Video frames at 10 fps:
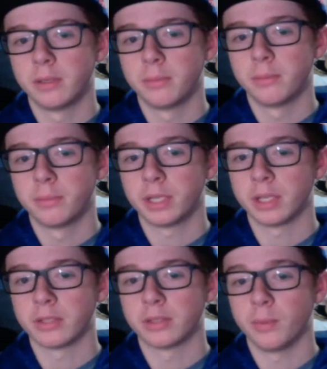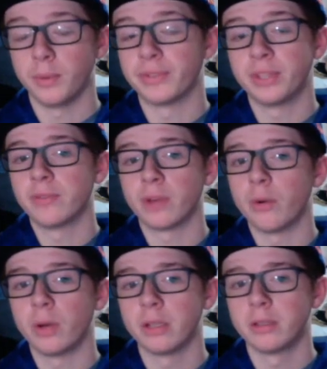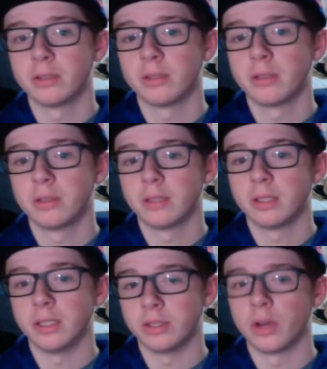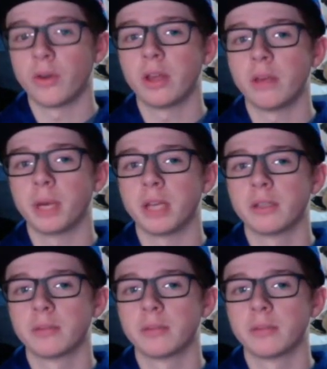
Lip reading: Because with Steve Cohen, he's already a Met.